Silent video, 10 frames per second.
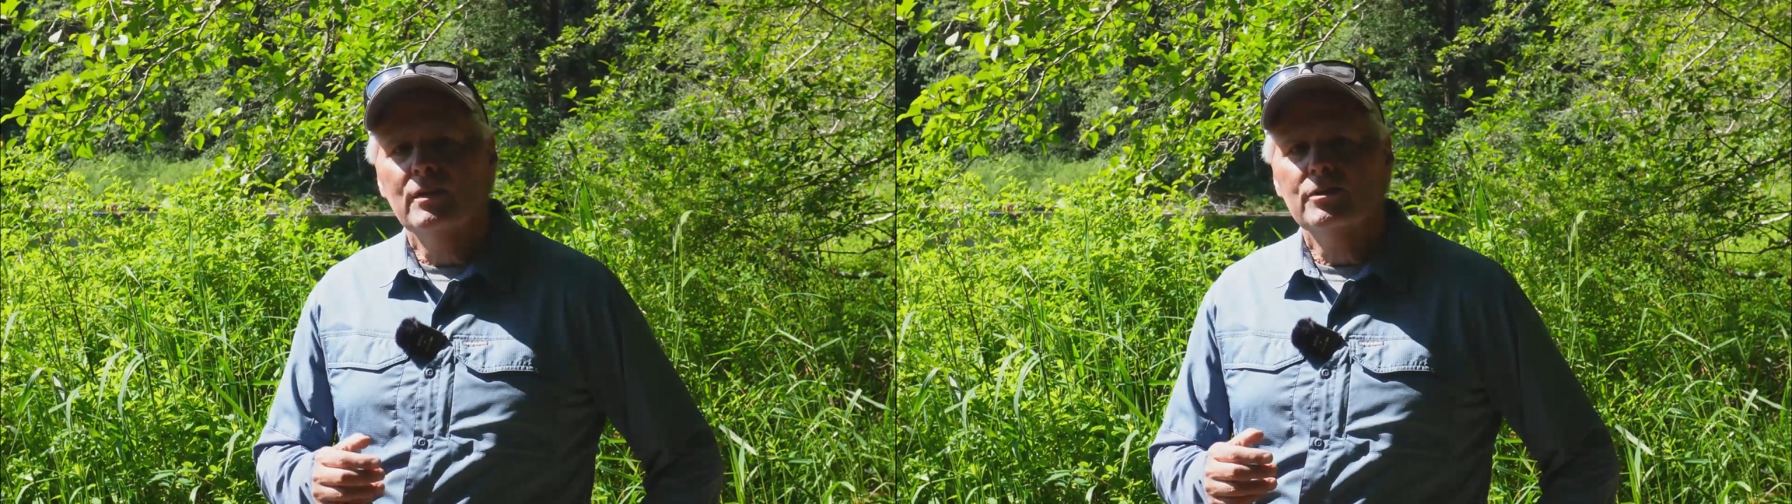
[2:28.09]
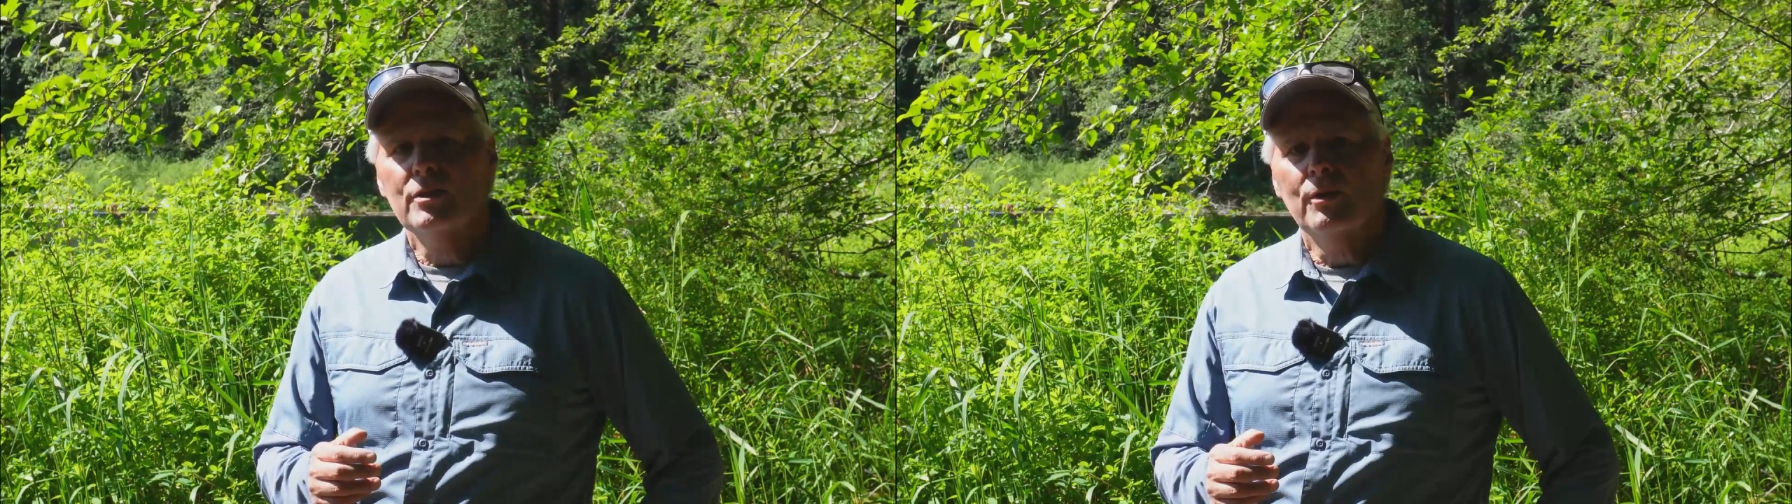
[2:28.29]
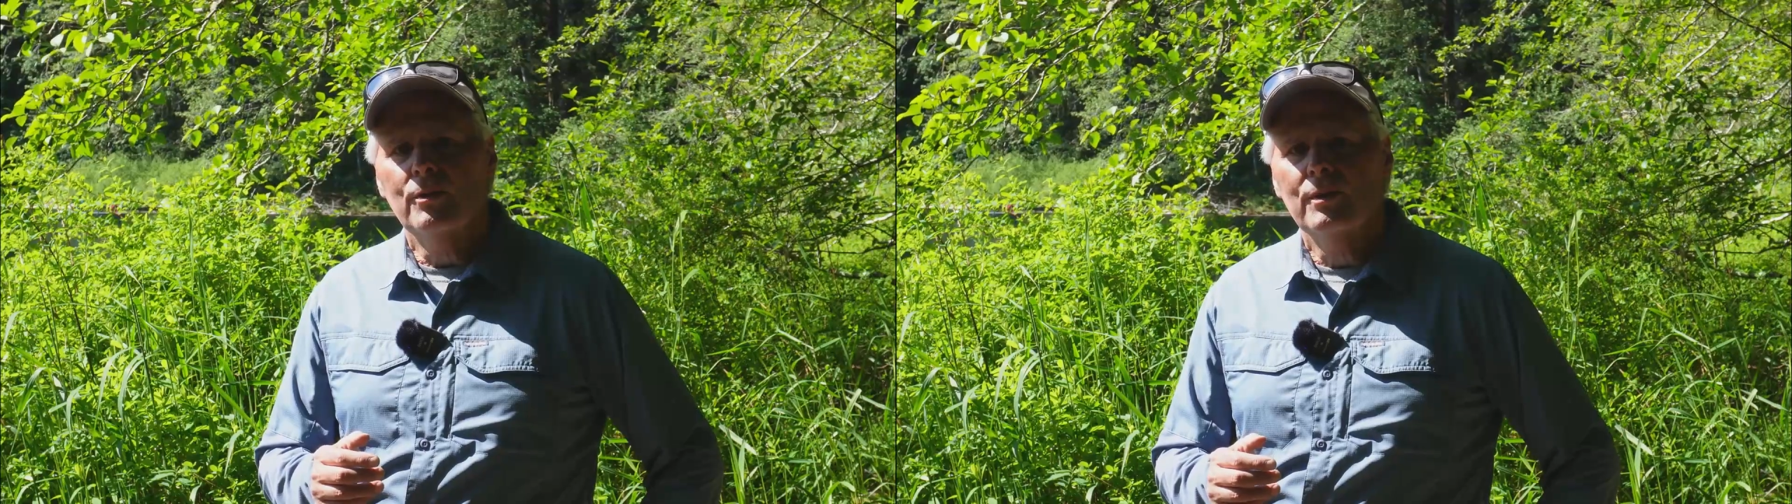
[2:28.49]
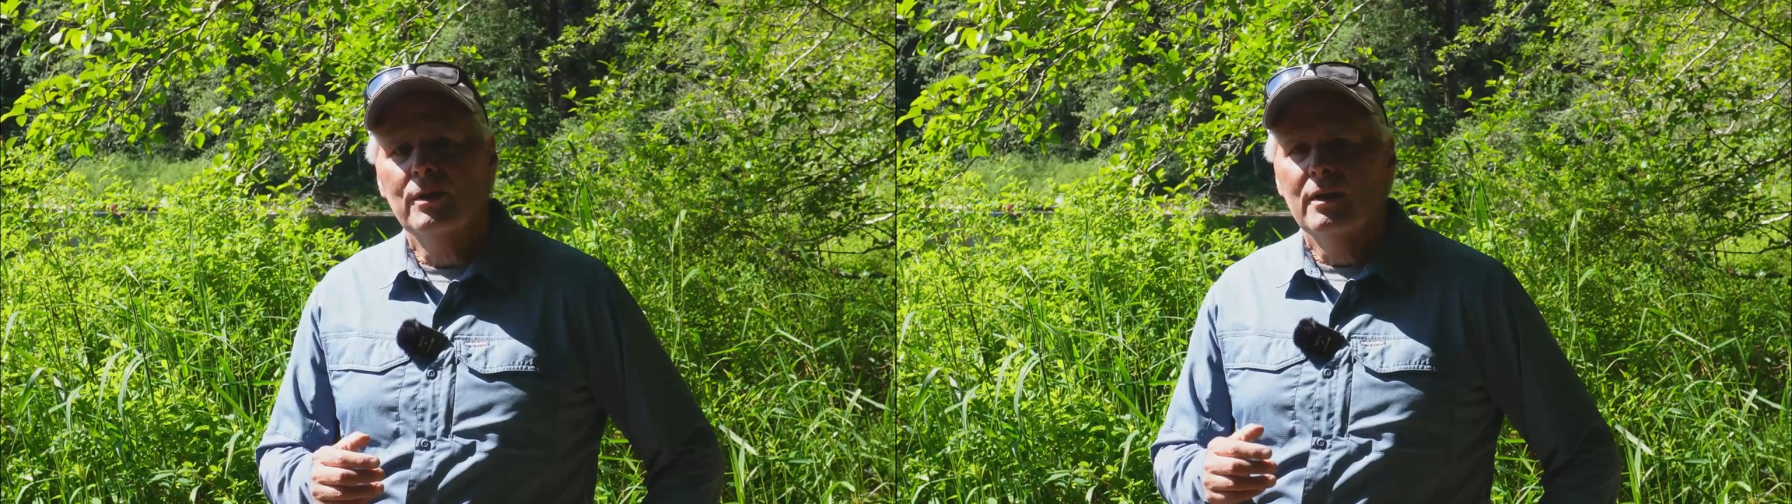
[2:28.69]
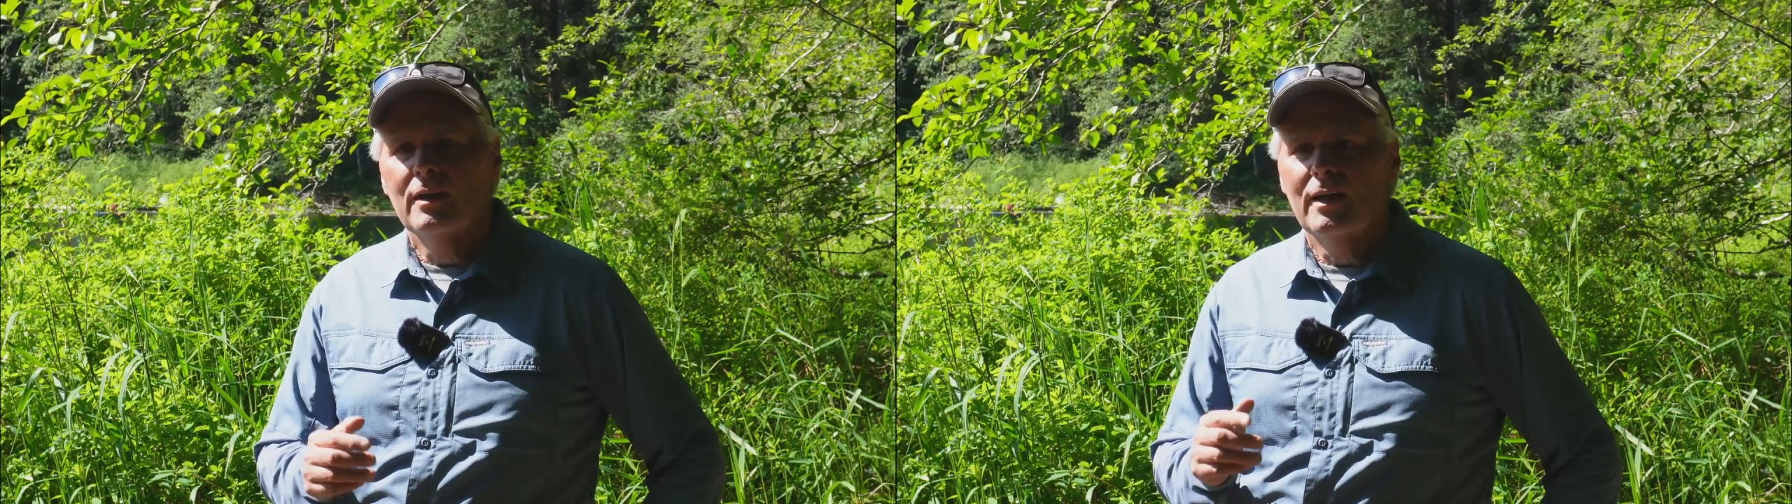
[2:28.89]
So
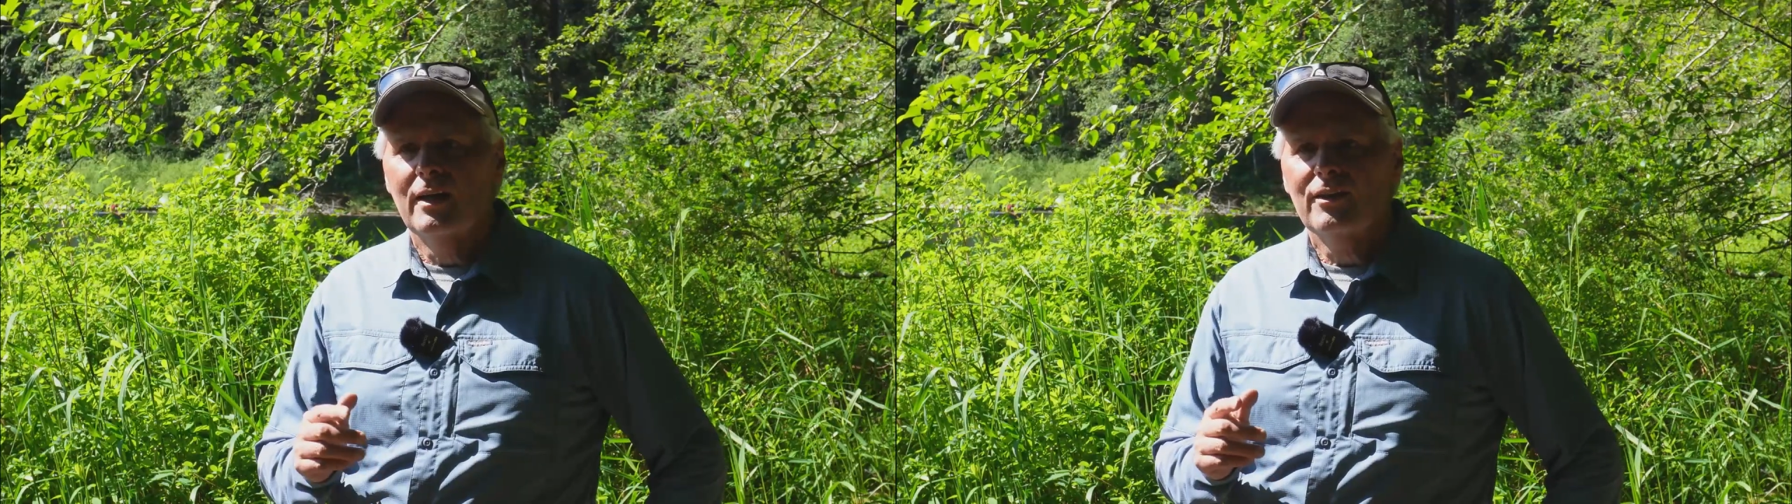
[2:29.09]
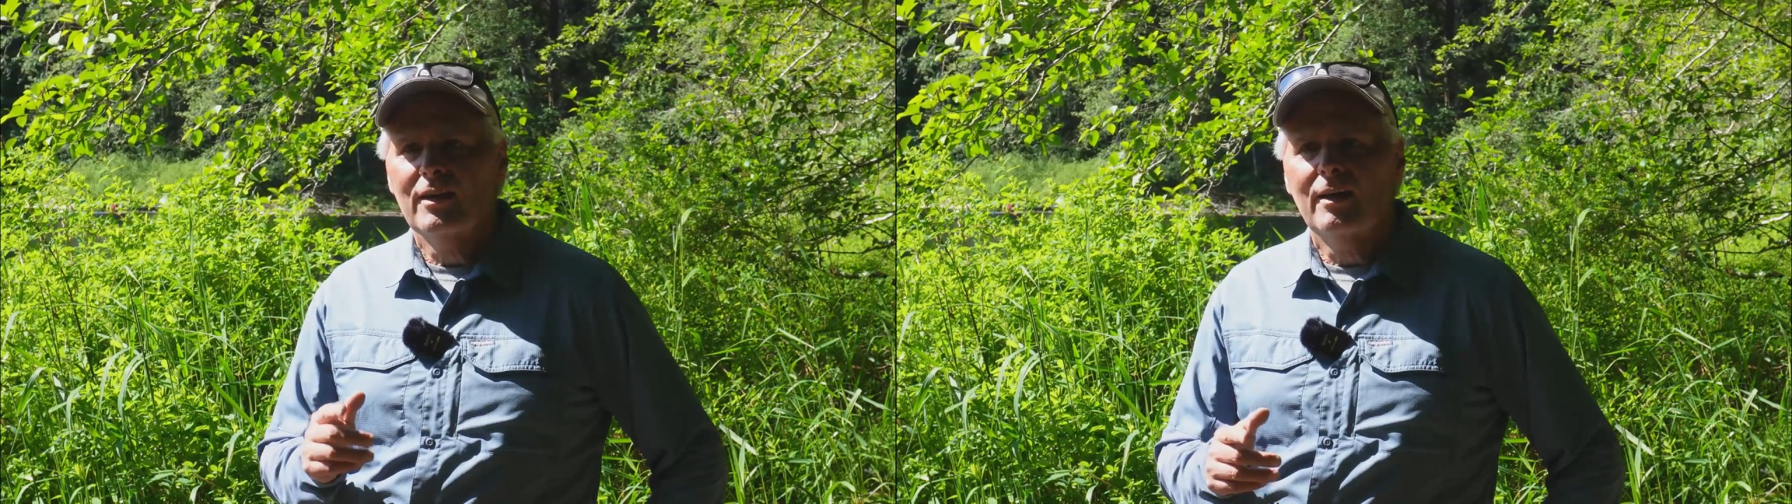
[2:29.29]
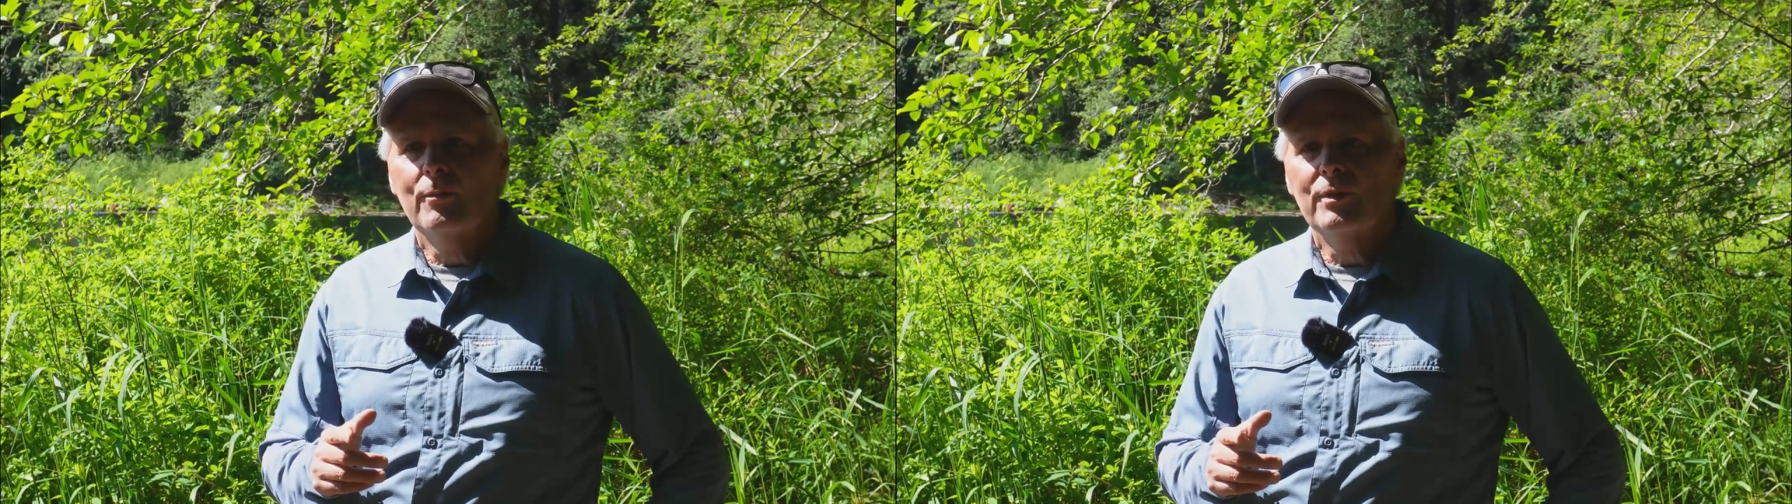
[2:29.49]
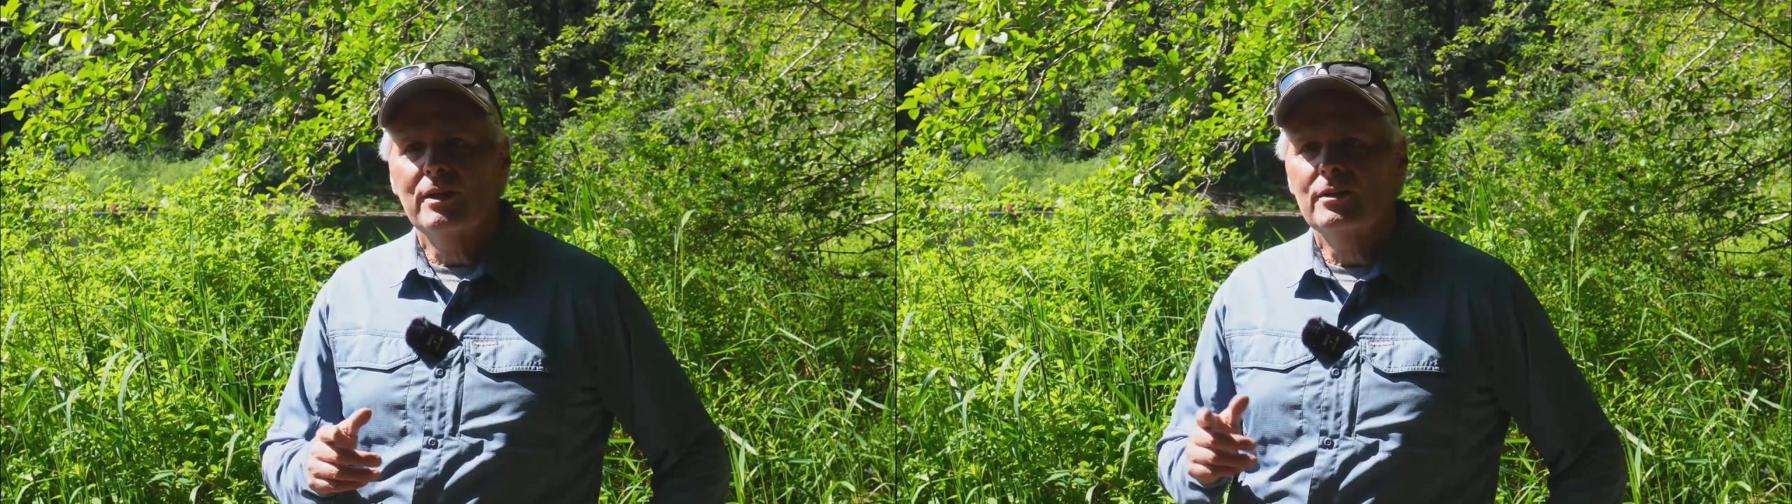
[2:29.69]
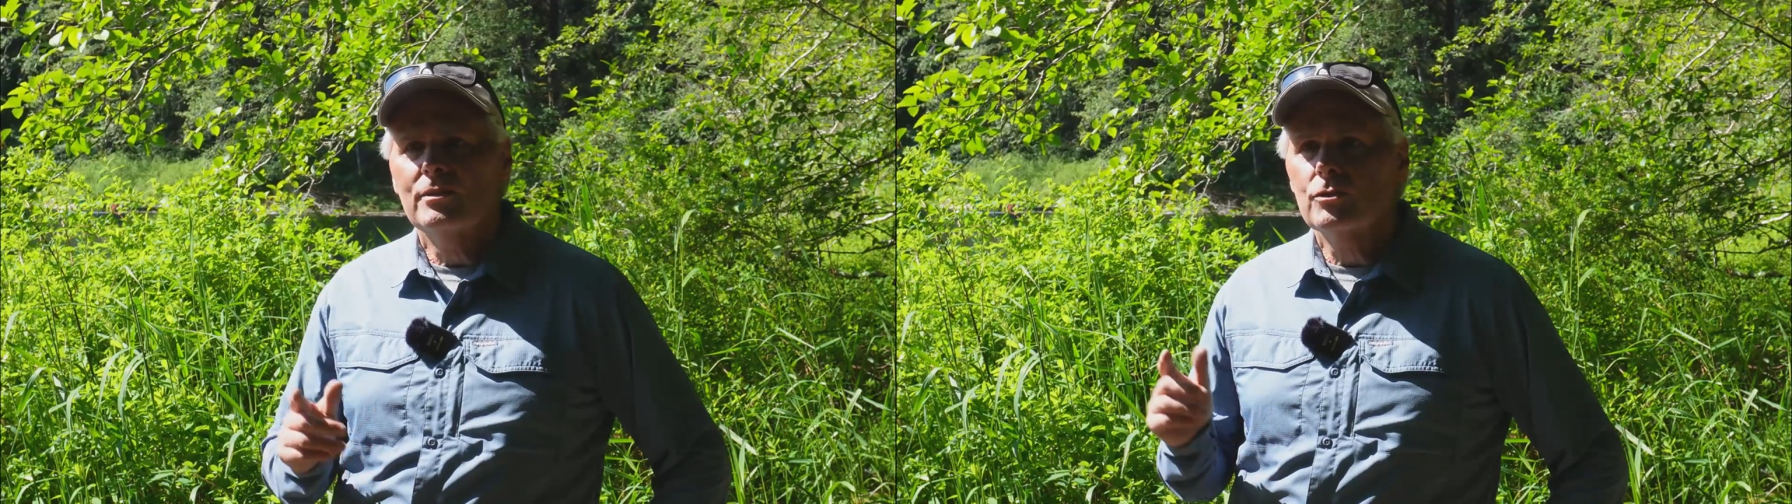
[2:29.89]
I thought
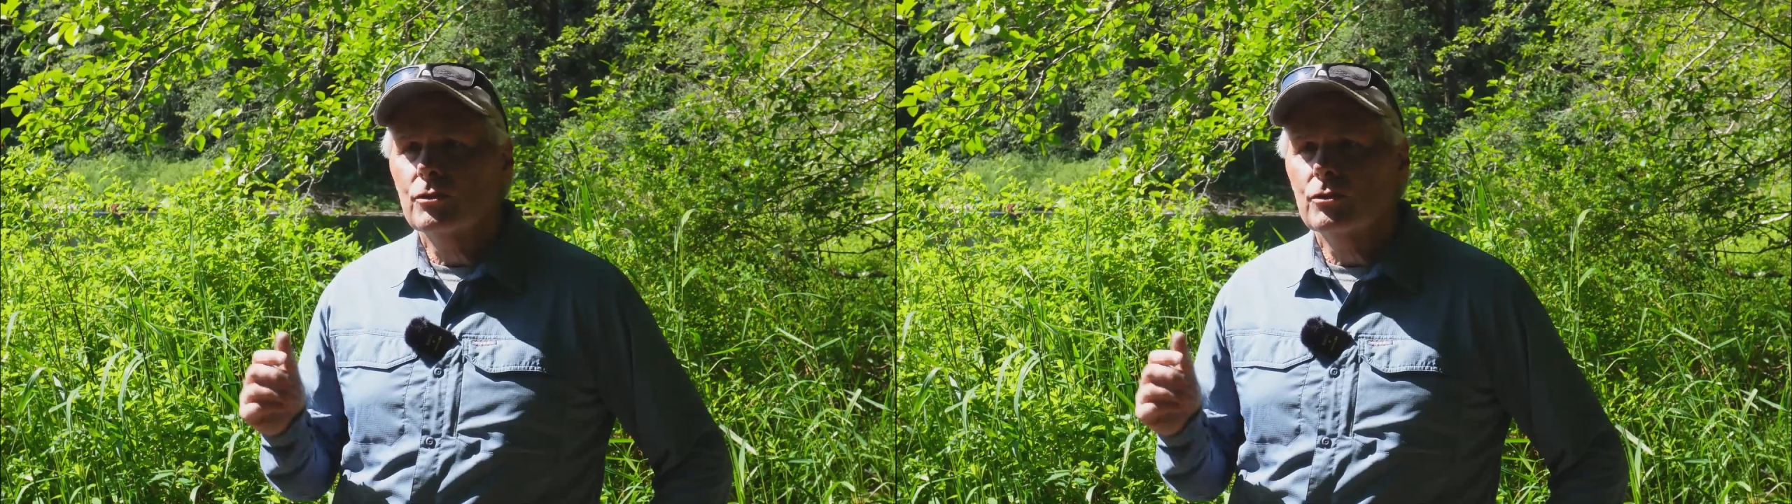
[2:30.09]
we'd